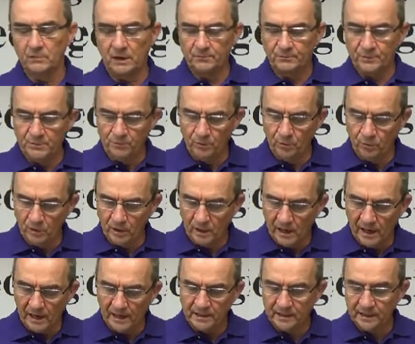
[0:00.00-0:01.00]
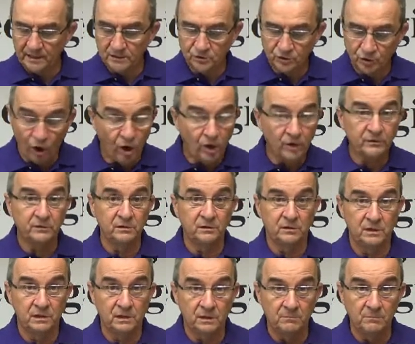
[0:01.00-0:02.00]
with my people where I can talk to
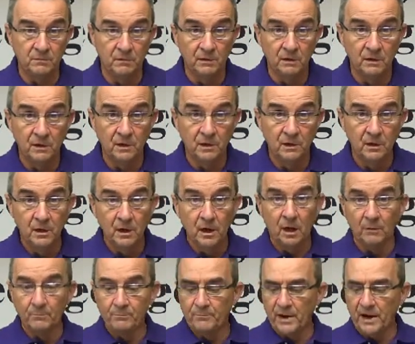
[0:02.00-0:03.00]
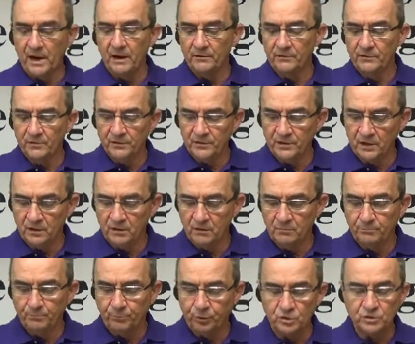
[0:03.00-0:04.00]
them about
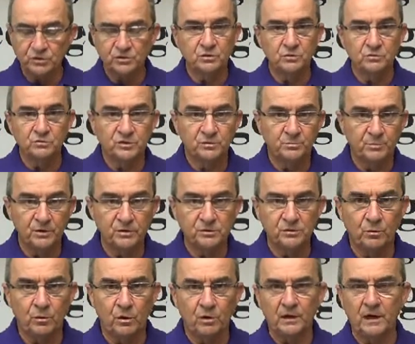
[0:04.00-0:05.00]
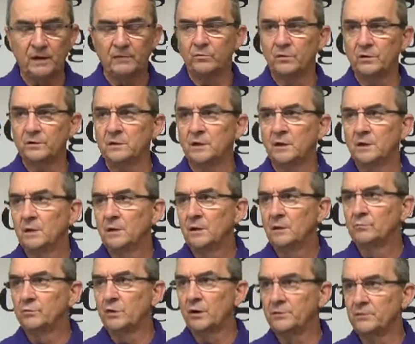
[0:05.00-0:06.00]
their personal spiritual walk. I have one
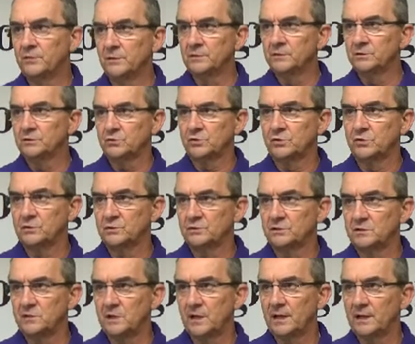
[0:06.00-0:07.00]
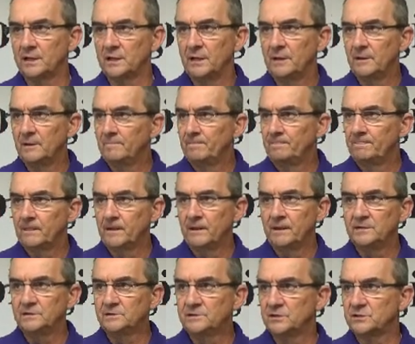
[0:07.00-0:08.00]
brother in the church that
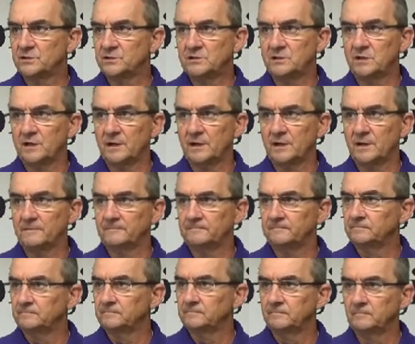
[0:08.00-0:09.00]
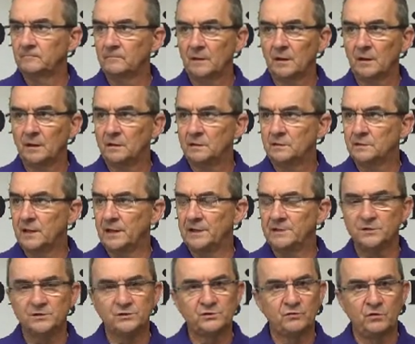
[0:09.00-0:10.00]
he just uh,
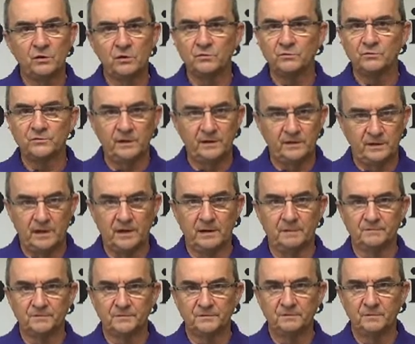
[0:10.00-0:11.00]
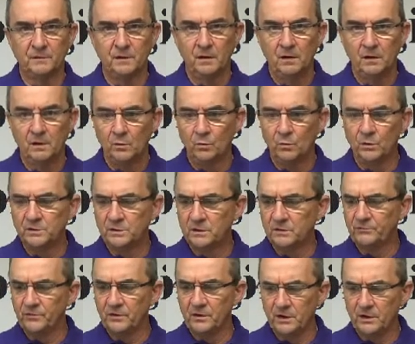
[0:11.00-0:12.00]
he just struggles at times with
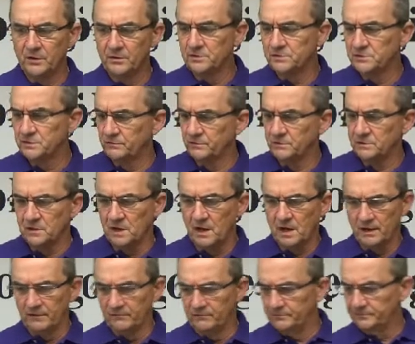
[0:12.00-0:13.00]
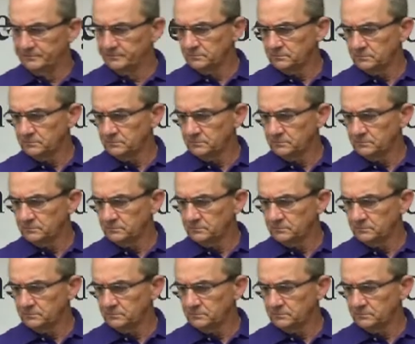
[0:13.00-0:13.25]
different areas of his life